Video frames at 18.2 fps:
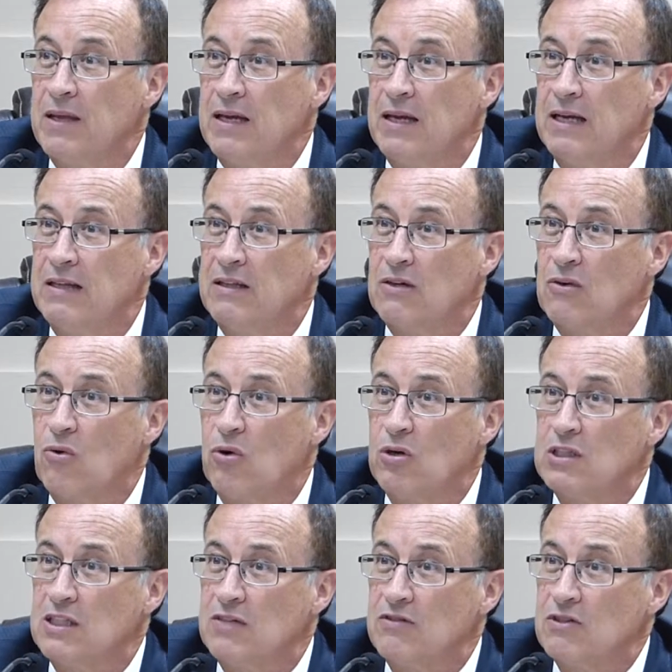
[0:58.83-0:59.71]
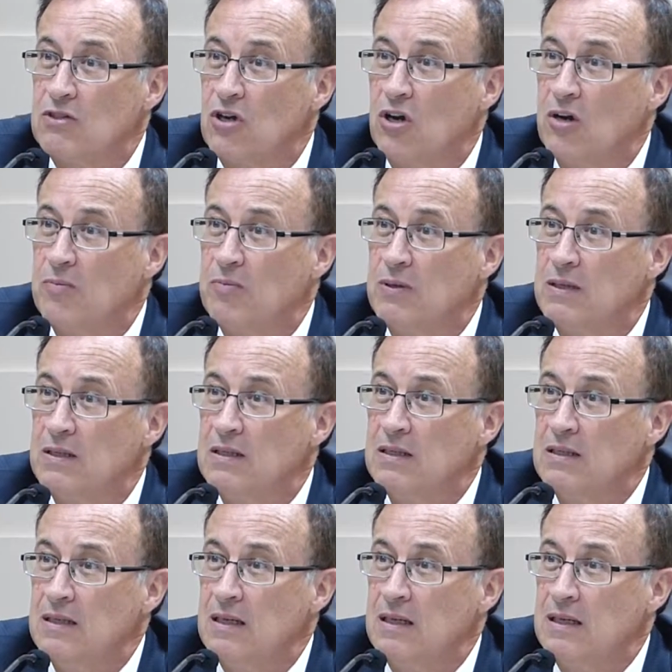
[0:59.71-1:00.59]
And the courts have interpreted
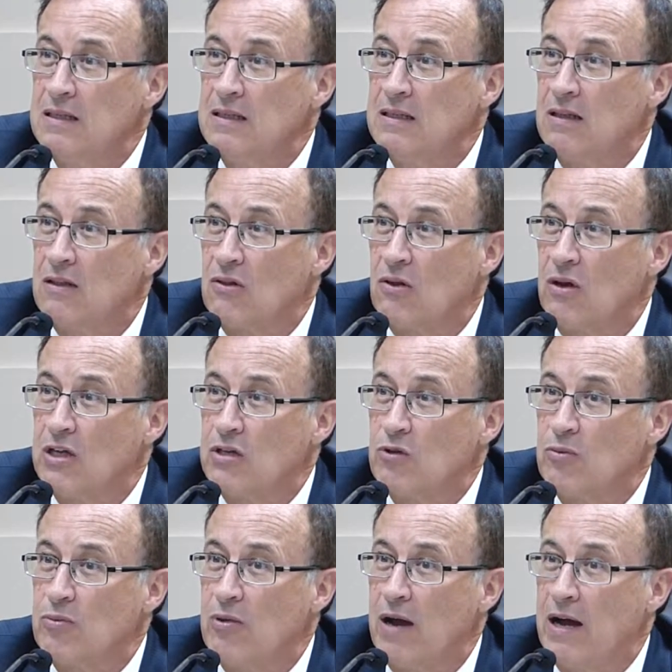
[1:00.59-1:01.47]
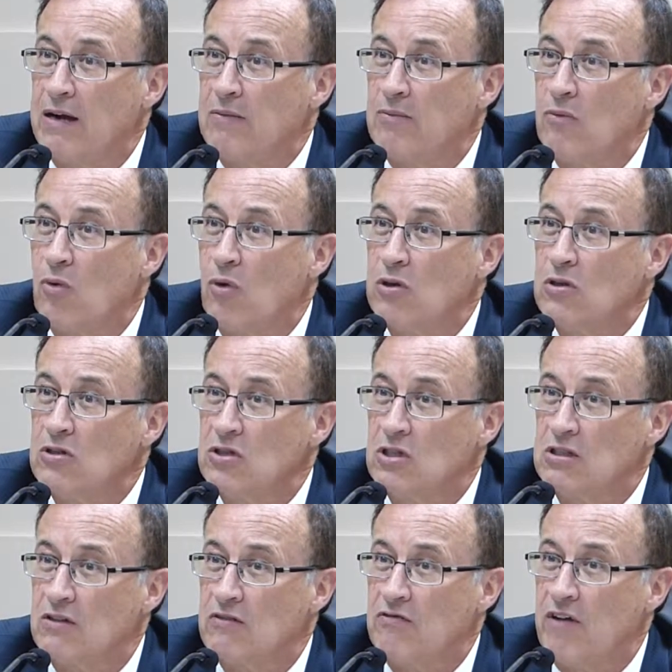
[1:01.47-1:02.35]
the law to apply to more than
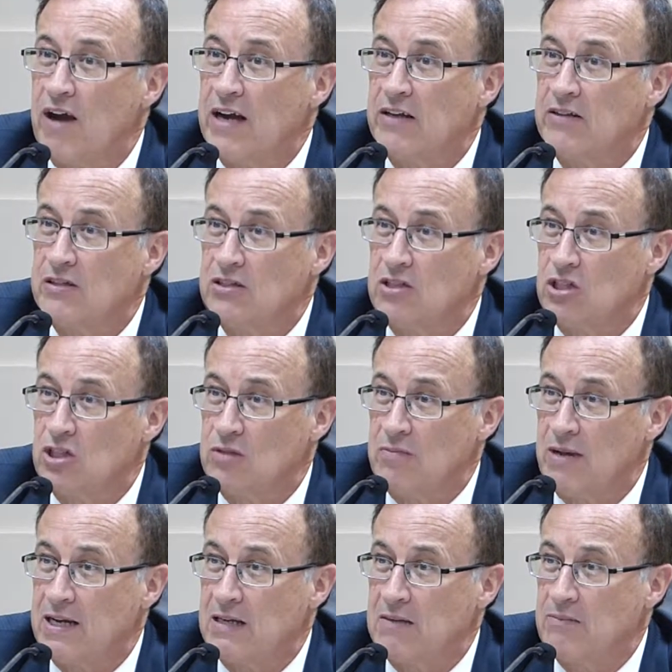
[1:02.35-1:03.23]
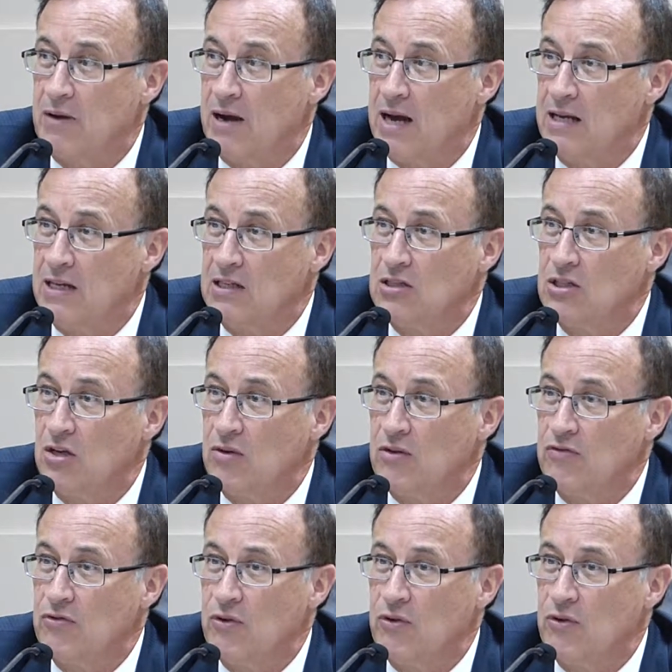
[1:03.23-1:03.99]
just a final decision-making body. So if